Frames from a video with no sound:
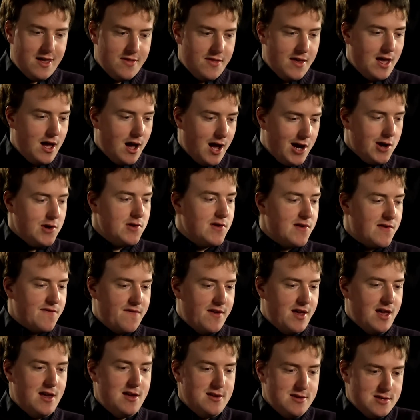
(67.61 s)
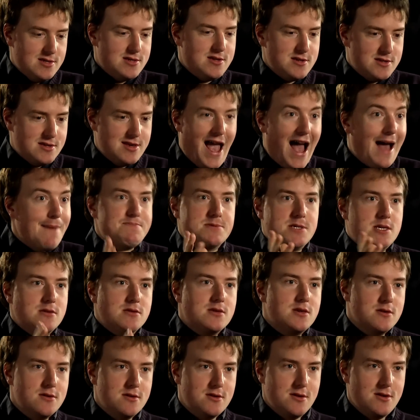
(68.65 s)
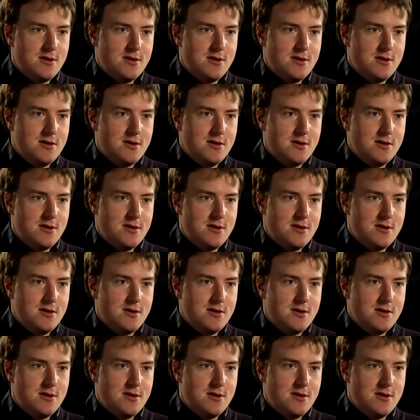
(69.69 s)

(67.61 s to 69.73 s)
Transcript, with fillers: the ionosphere is just absent.